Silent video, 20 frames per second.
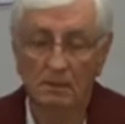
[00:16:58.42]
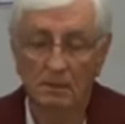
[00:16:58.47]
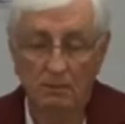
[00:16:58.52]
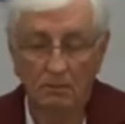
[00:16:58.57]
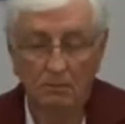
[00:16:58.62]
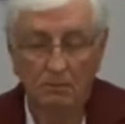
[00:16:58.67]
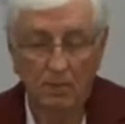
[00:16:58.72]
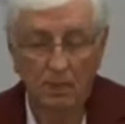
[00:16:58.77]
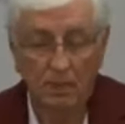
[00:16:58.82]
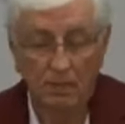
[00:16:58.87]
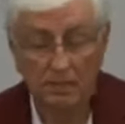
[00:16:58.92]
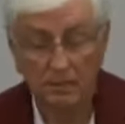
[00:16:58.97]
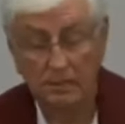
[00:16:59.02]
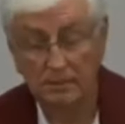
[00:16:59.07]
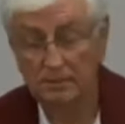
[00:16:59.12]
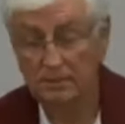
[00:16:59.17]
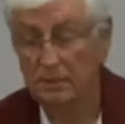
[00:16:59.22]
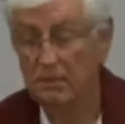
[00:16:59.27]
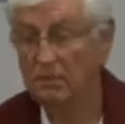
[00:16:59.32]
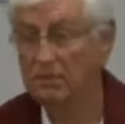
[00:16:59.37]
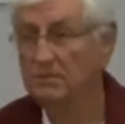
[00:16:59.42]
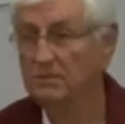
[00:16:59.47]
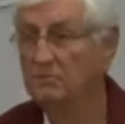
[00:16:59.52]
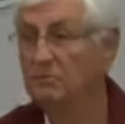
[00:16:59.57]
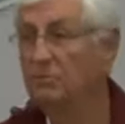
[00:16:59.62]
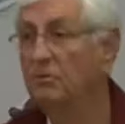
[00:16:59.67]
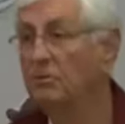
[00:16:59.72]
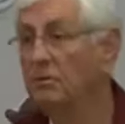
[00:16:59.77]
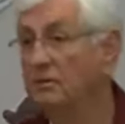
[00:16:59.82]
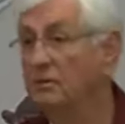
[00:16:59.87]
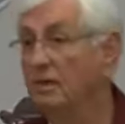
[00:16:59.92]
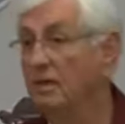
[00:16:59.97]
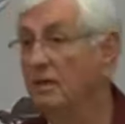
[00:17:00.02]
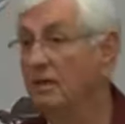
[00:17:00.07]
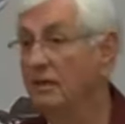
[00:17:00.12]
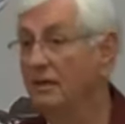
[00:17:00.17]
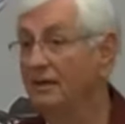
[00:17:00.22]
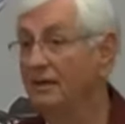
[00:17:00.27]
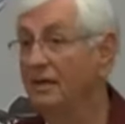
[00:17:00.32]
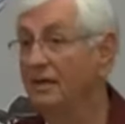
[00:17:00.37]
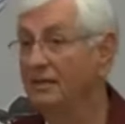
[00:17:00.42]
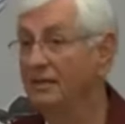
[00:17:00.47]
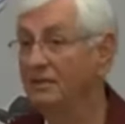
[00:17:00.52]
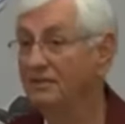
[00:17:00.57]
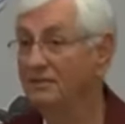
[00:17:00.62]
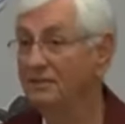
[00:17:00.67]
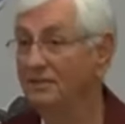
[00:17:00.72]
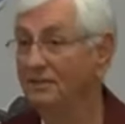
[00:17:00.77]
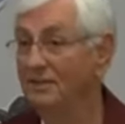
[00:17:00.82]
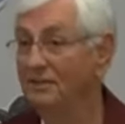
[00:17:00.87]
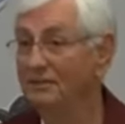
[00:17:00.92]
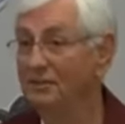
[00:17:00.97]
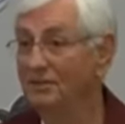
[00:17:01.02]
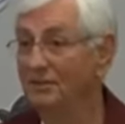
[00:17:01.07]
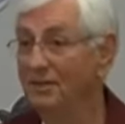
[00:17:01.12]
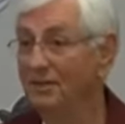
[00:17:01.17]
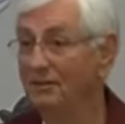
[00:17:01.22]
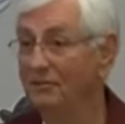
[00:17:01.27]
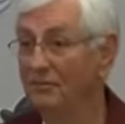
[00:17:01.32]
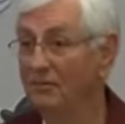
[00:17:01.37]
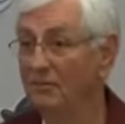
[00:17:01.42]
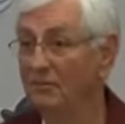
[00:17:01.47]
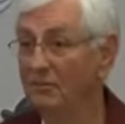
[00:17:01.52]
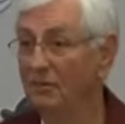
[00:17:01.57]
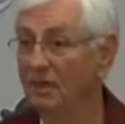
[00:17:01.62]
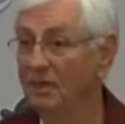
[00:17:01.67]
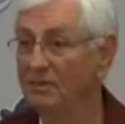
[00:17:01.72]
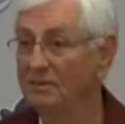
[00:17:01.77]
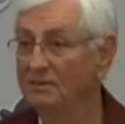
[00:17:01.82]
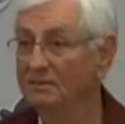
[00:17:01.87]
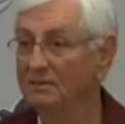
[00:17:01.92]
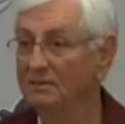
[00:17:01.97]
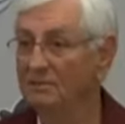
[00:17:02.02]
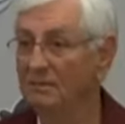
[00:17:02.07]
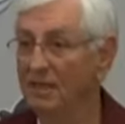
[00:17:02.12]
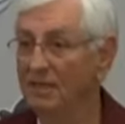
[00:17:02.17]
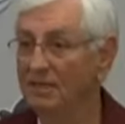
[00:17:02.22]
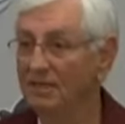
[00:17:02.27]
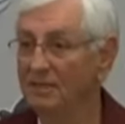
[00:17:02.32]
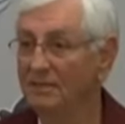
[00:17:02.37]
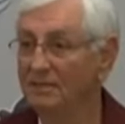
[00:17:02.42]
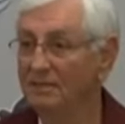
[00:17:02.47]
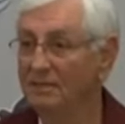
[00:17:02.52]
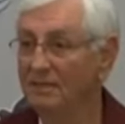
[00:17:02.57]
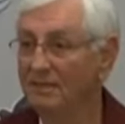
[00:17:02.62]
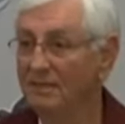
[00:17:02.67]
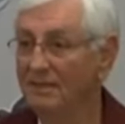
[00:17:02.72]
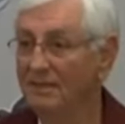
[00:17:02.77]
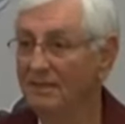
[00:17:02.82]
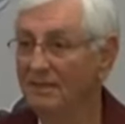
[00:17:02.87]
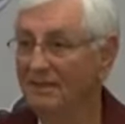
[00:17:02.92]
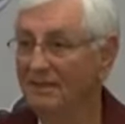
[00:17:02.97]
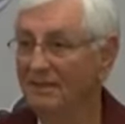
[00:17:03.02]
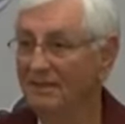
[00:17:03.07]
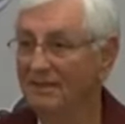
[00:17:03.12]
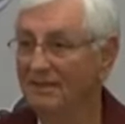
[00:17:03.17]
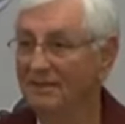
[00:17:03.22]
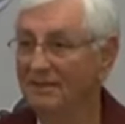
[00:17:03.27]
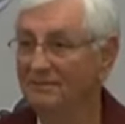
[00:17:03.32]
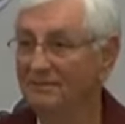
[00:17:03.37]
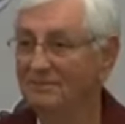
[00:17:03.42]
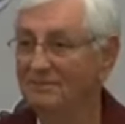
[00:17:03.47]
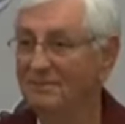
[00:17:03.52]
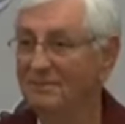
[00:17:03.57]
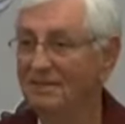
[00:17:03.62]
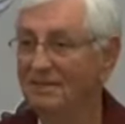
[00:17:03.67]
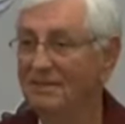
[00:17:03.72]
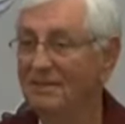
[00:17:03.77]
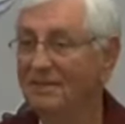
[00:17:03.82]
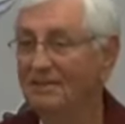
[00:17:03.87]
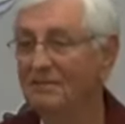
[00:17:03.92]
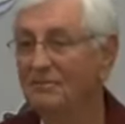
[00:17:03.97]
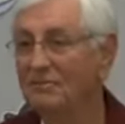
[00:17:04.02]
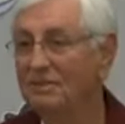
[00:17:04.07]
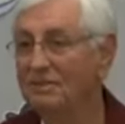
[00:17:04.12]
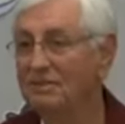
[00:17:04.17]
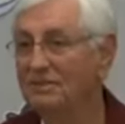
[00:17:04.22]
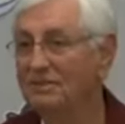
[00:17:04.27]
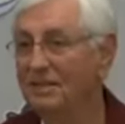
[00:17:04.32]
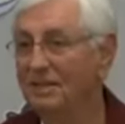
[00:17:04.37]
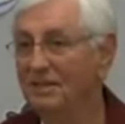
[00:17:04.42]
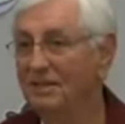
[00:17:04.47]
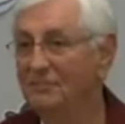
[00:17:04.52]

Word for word: Well, it's always important to hire Aggies, and I do that with reckless abandon. Uh, we just hired a